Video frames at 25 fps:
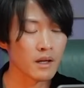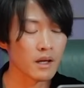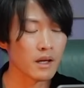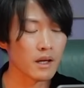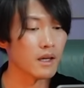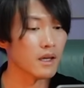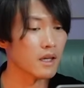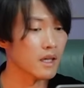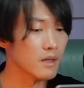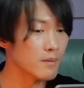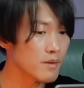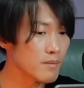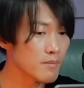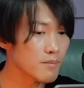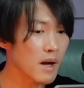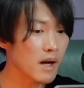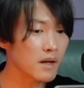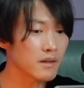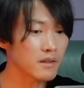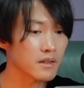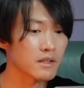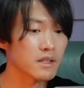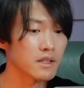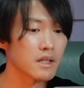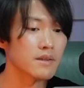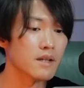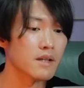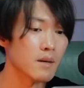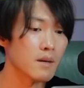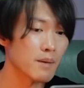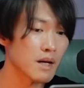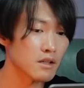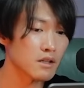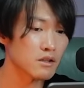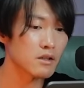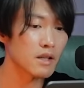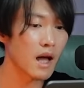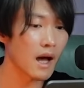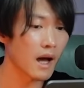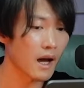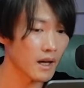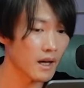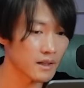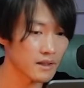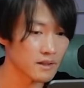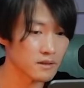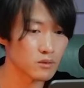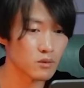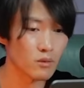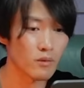Even back in the Namakura
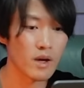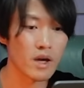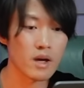Island where